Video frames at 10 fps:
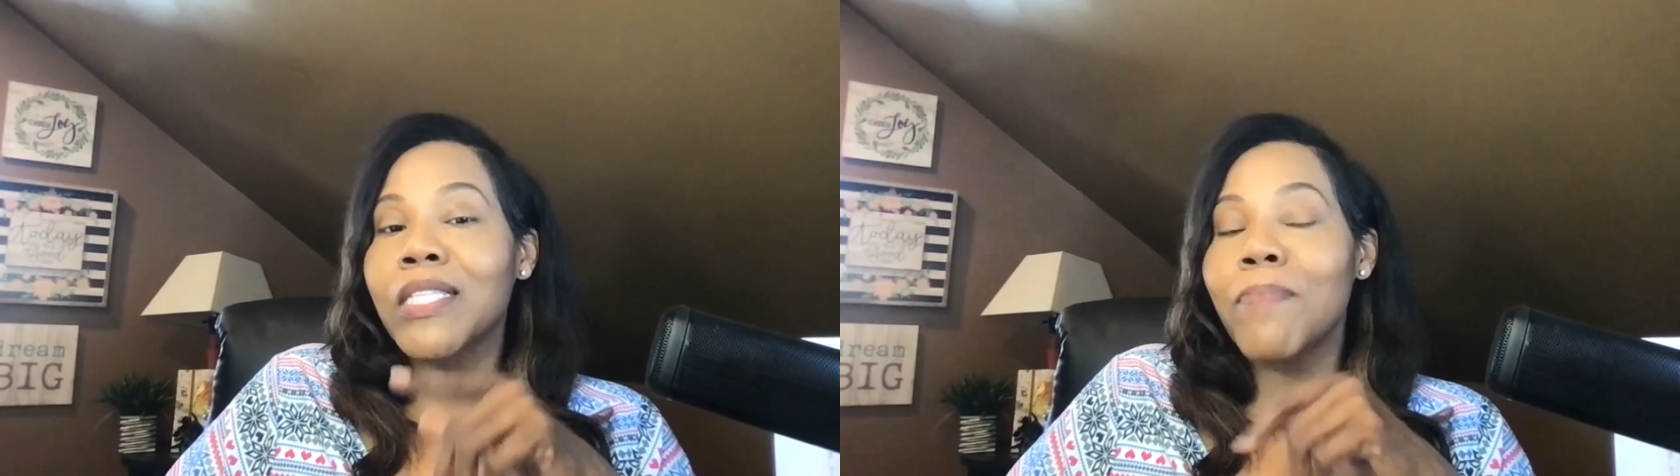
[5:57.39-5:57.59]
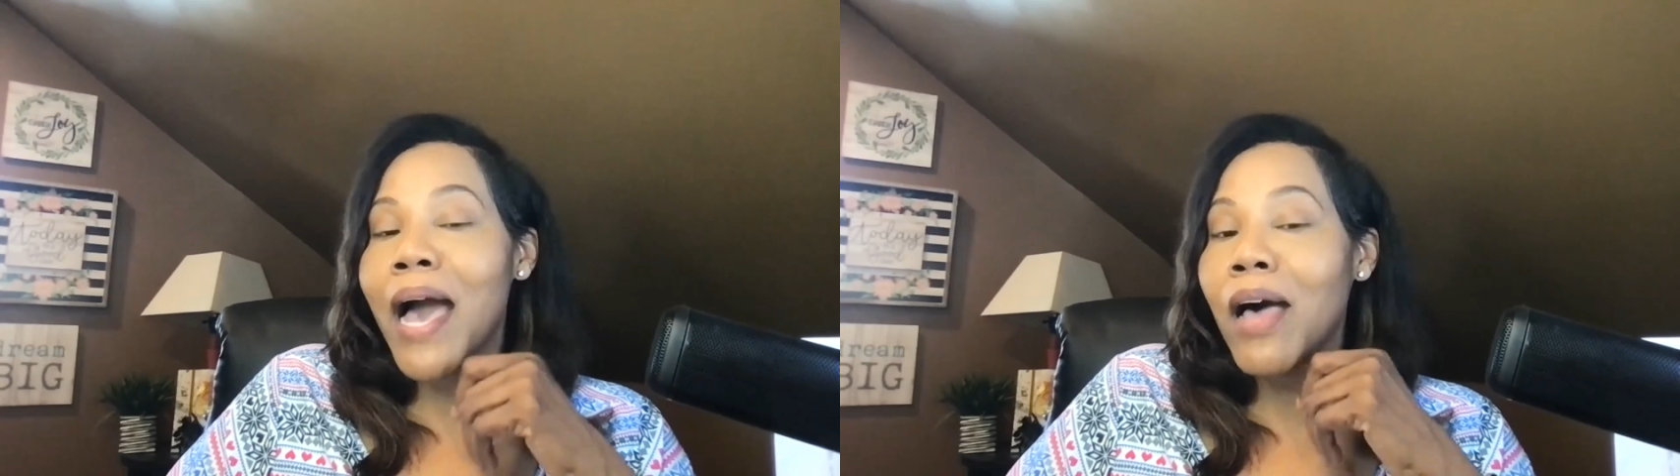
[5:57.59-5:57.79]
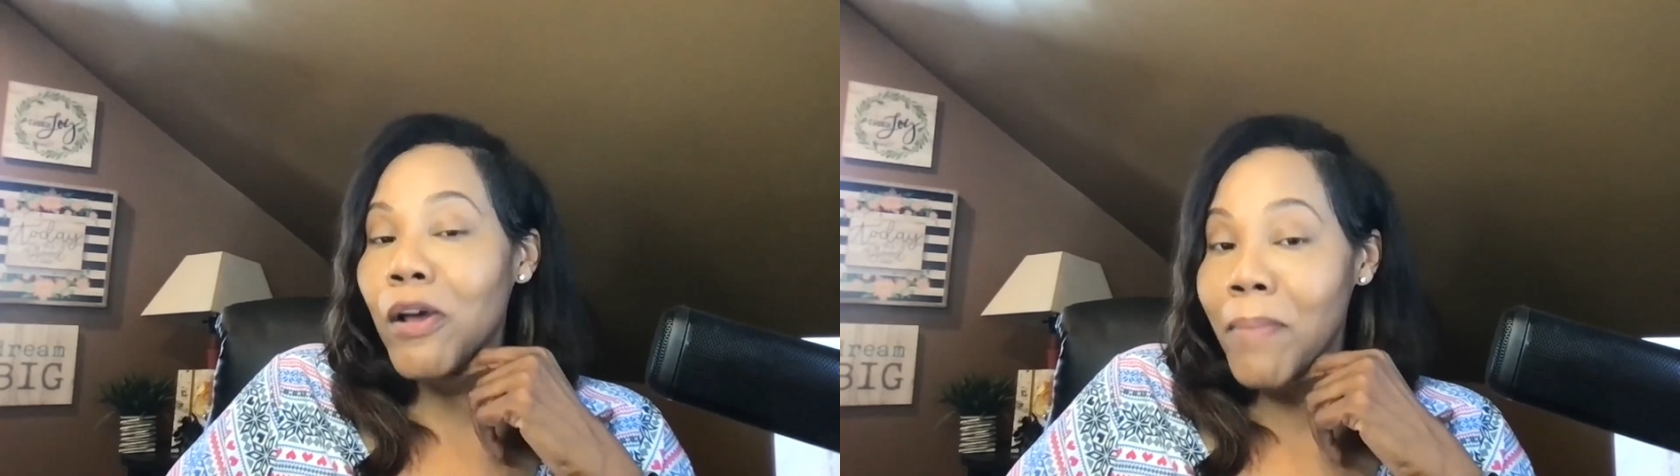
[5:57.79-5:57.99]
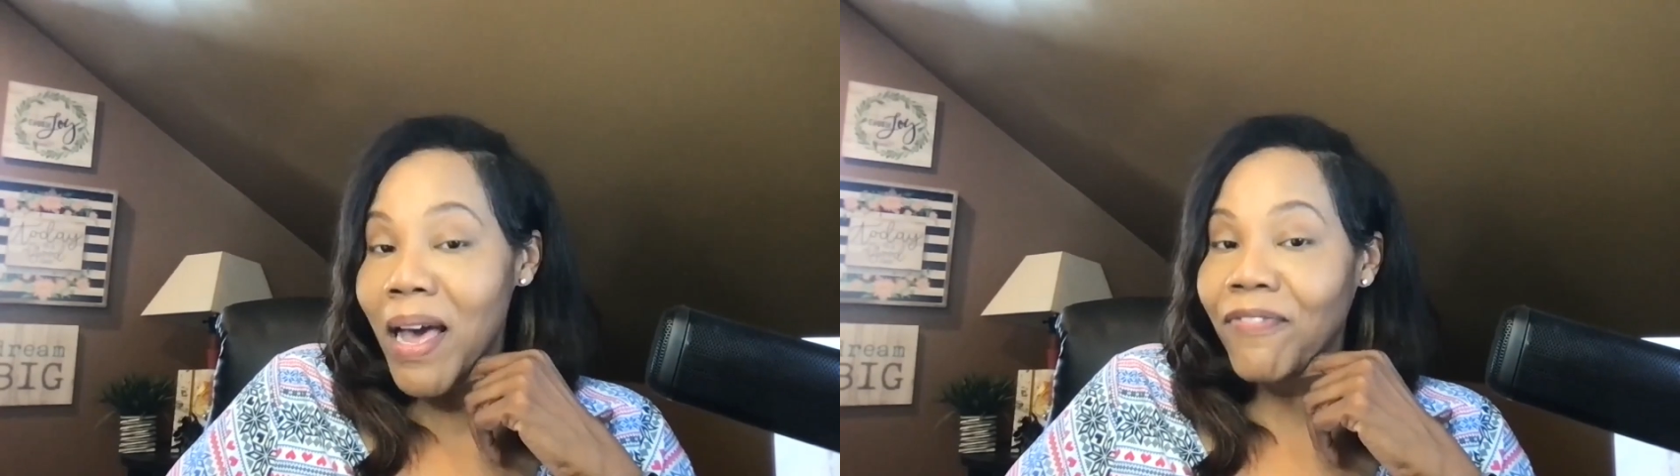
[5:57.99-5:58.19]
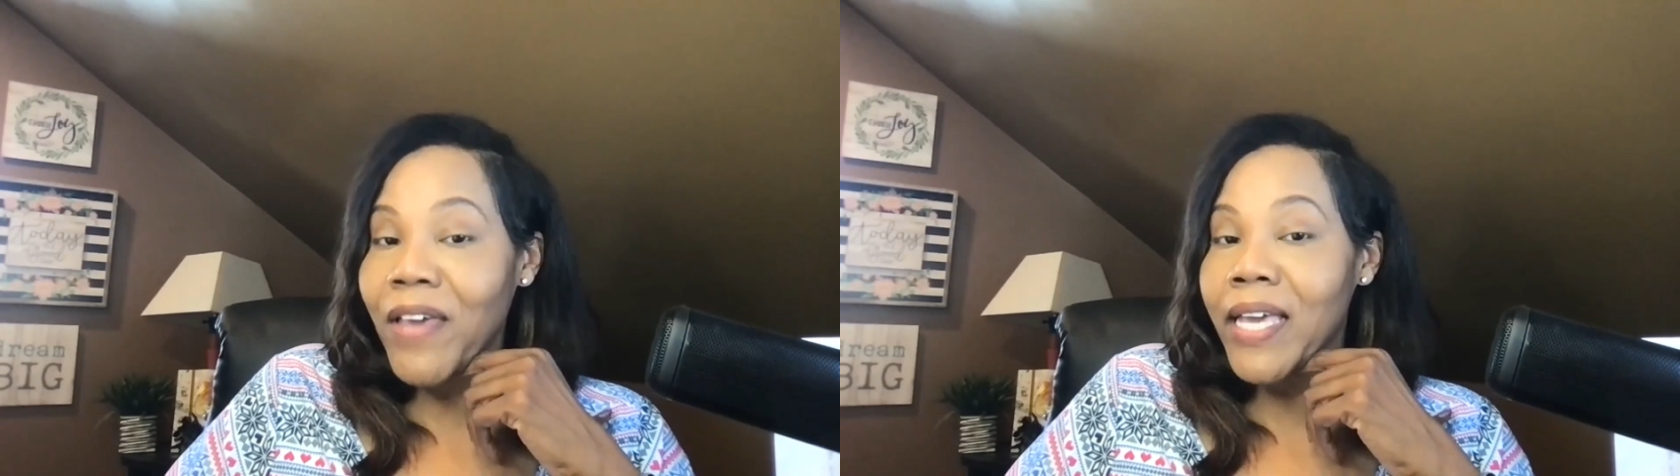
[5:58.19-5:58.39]
smile on
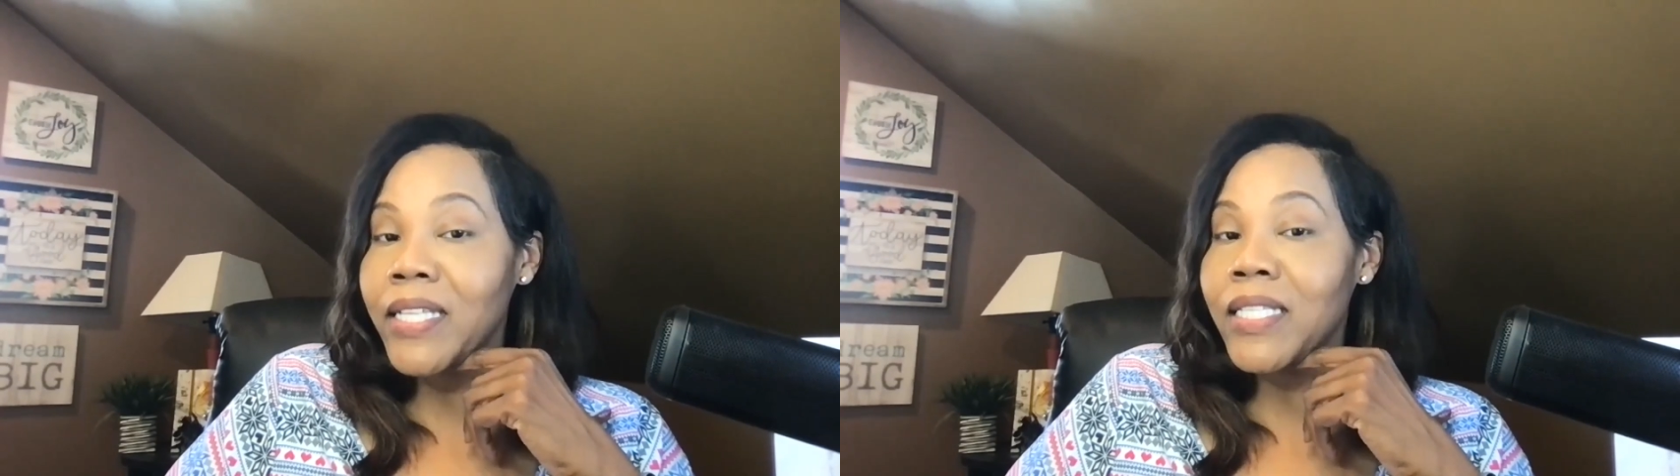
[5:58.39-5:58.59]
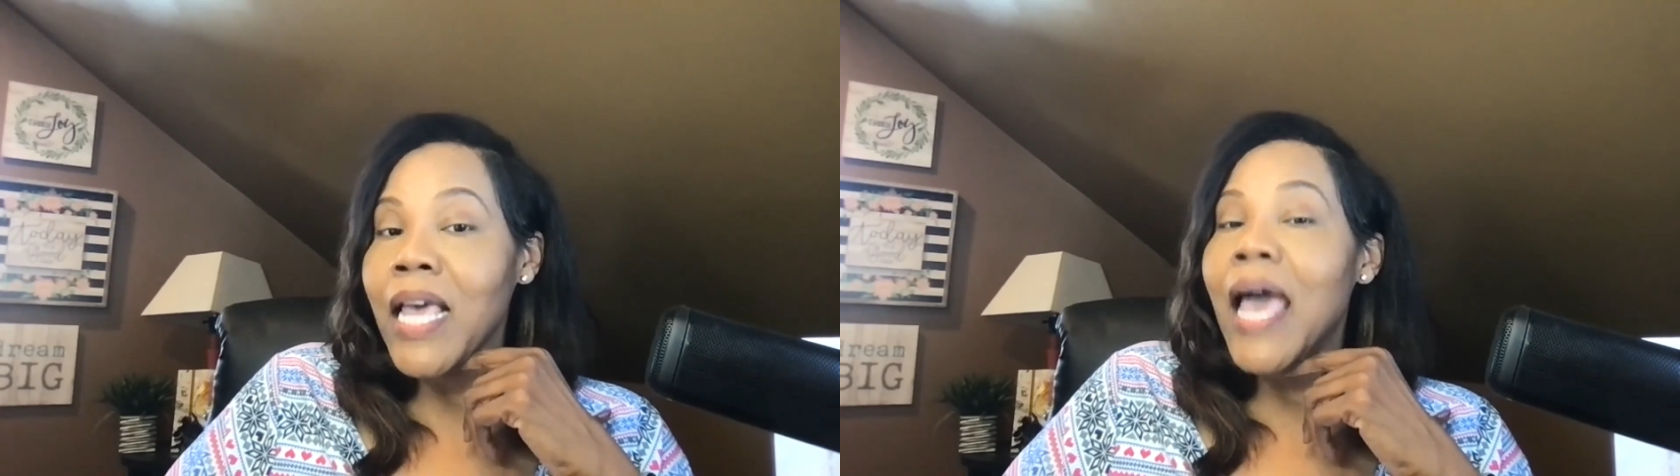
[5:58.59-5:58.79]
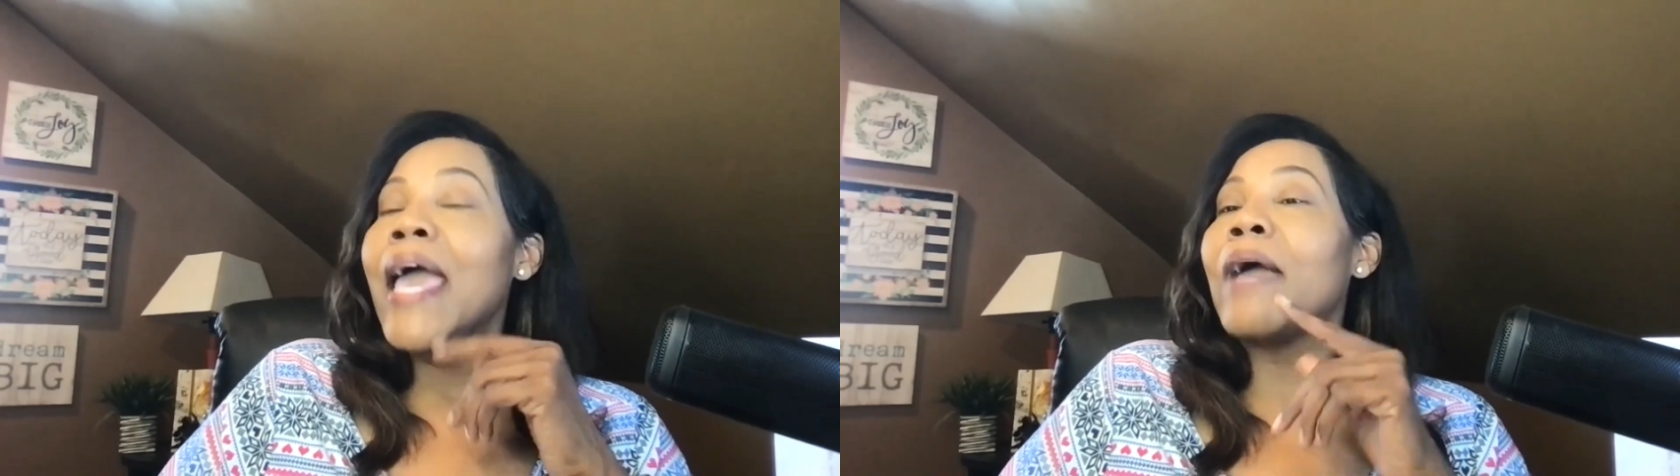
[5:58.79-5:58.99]
my face